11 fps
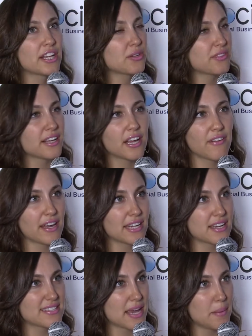Can you think of any
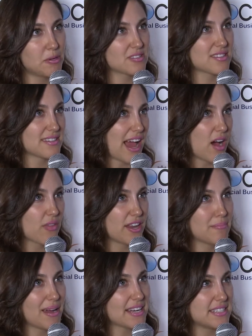examples now that
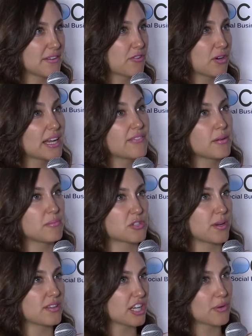it might differ even
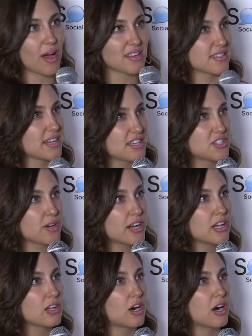between the US and
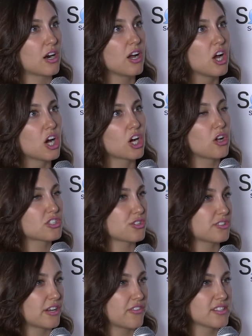Israel or
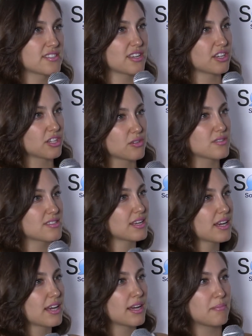cultural differences that you
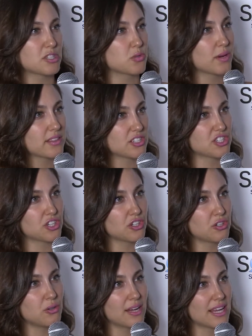see between the
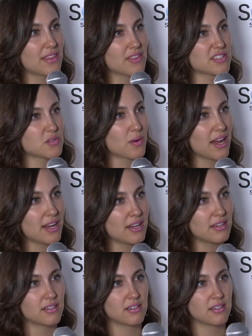two in this way?